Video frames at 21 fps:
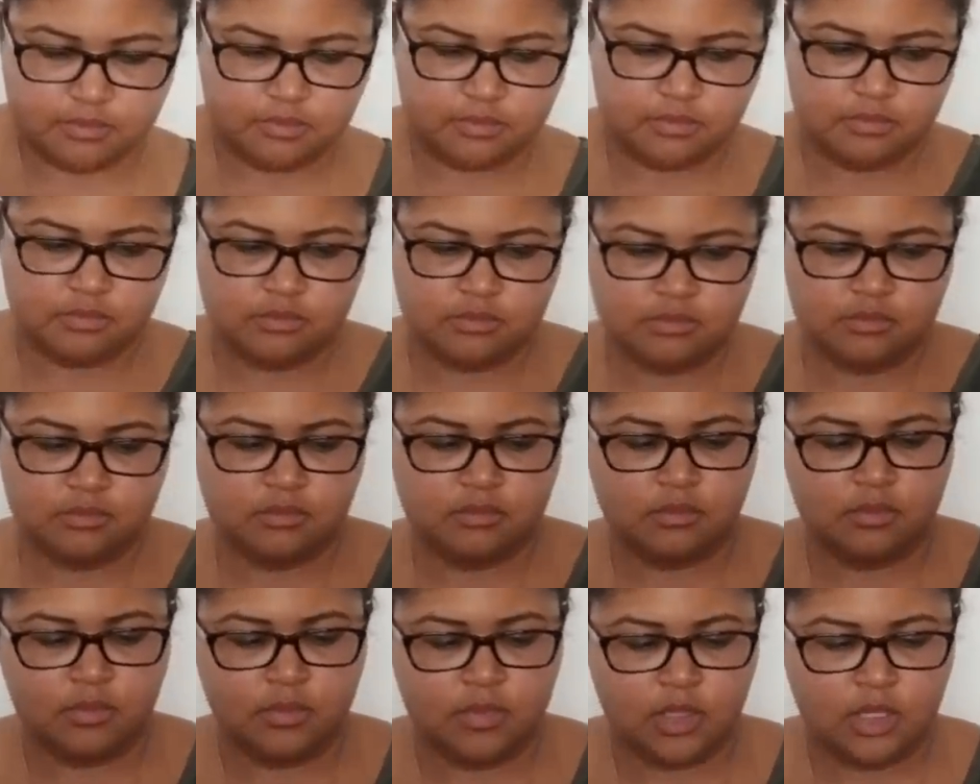
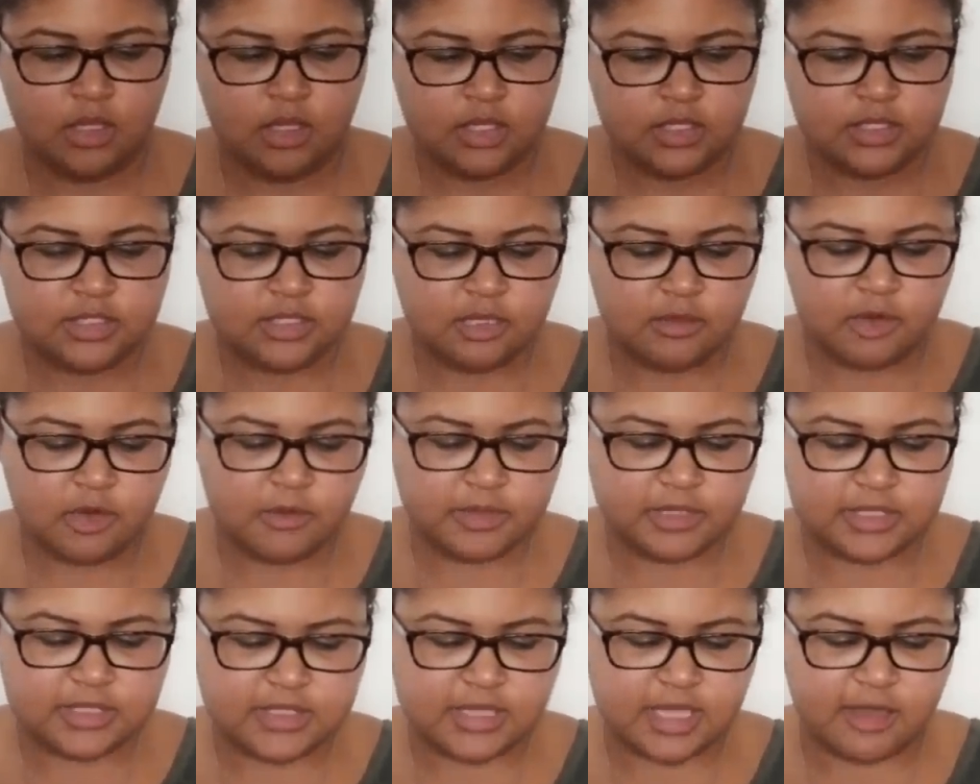Tell me more about
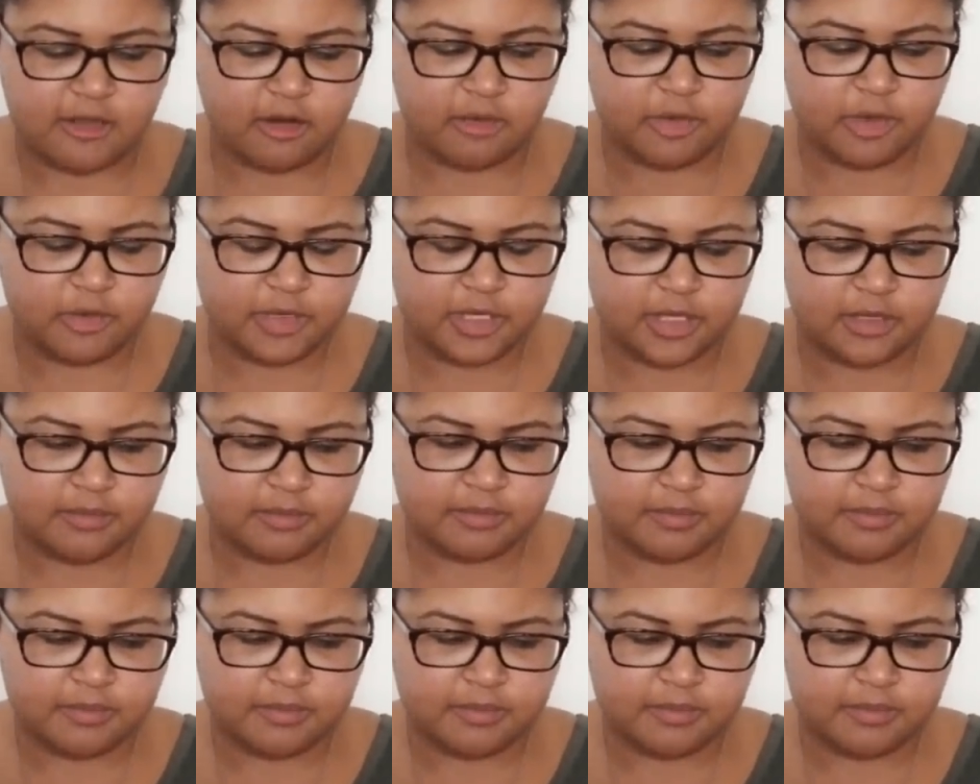this tower moment.